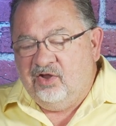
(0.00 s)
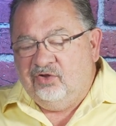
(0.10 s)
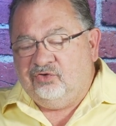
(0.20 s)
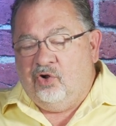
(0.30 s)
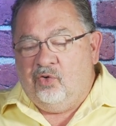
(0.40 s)

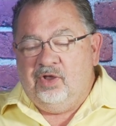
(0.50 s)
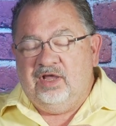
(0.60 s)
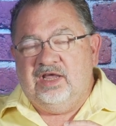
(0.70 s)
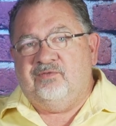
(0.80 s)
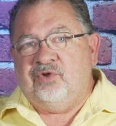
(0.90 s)
So
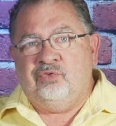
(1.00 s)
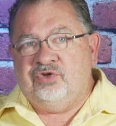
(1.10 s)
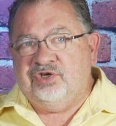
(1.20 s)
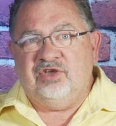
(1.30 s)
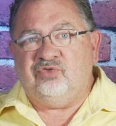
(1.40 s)
if you
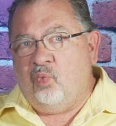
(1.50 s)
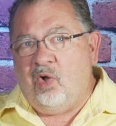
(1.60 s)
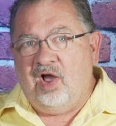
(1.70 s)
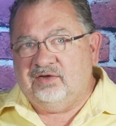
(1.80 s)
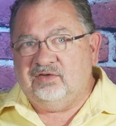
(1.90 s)
just
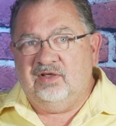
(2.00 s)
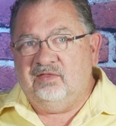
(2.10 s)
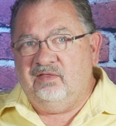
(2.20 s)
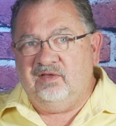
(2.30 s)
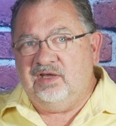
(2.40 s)
want
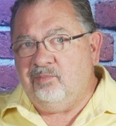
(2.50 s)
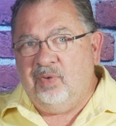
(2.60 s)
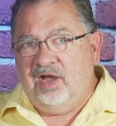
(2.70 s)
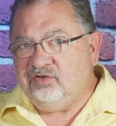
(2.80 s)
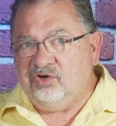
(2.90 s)
the
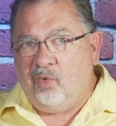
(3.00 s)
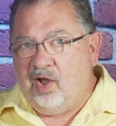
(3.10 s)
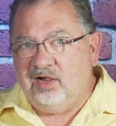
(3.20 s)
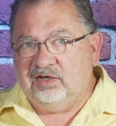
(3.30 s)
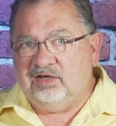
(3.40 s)
best
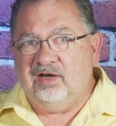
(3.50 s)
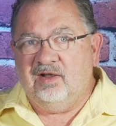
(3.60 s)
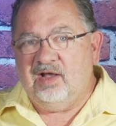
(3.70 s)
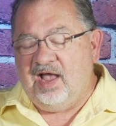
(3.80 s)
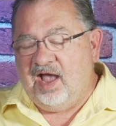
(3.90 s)
quality
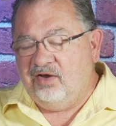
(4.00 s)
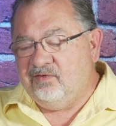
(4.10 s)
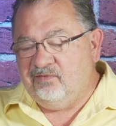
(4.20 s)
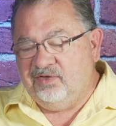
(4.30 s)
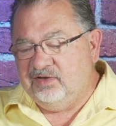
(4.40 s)
out
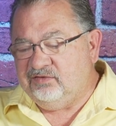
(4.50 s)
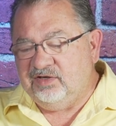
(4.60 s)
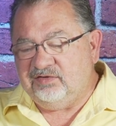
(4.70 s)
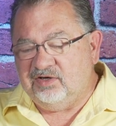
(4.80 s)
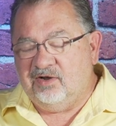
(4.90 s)
of this
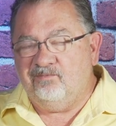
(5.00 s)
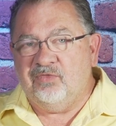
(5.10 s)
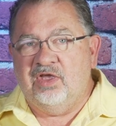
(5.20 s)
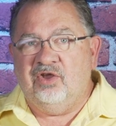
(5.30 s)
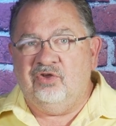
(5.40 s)
system,
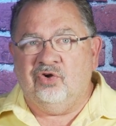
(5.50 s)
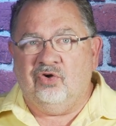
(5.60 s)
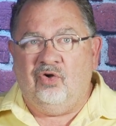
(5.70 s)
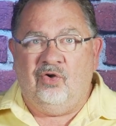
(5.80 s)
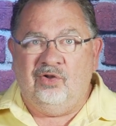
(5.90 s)

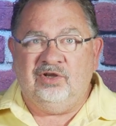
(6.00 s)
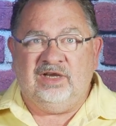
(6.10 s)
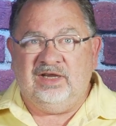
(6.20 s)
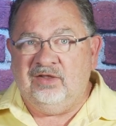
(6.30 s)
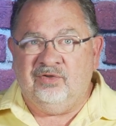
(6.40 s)
you're
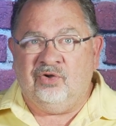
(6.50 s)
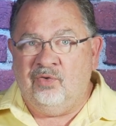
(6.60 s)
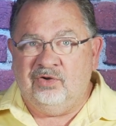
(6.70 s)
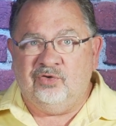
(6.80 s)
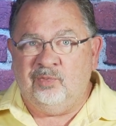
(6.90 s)
only either
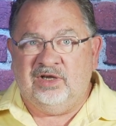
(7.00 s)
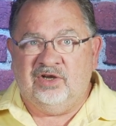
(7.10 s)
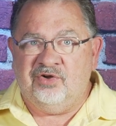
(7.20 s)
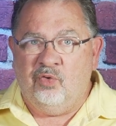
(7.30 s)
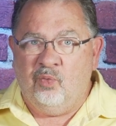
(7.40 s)
going to be
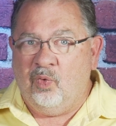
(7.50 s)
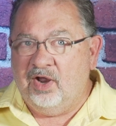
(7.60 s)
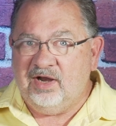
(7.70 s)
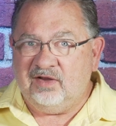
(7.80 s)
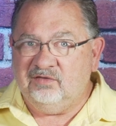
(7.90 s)
in
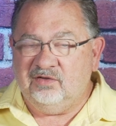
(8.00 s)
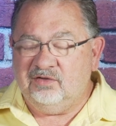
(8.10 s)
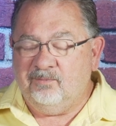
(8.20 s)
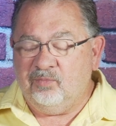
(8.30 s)
1x,